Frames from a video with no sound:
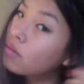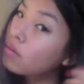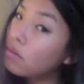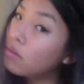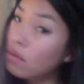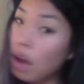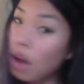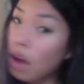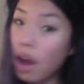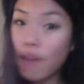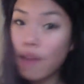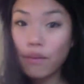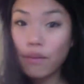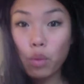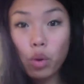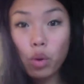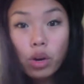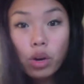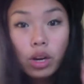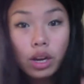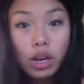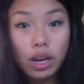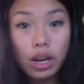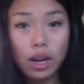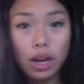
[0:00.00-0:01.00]
I've worn
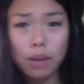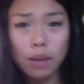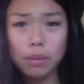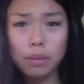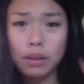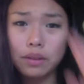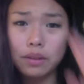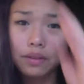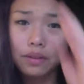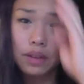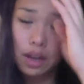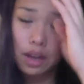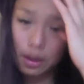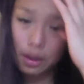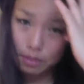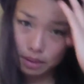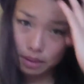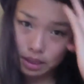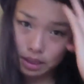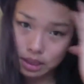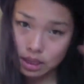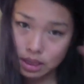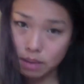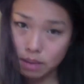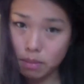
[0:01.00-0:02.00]
it a couple of times
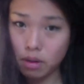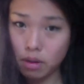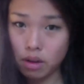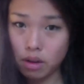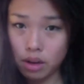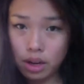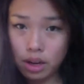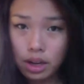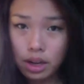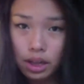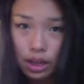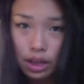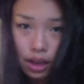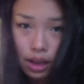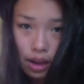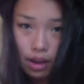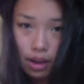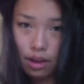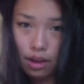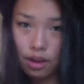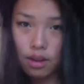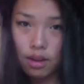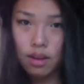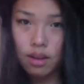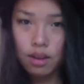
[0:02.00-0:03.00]
since I bought it,
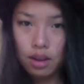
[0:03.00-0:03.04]
like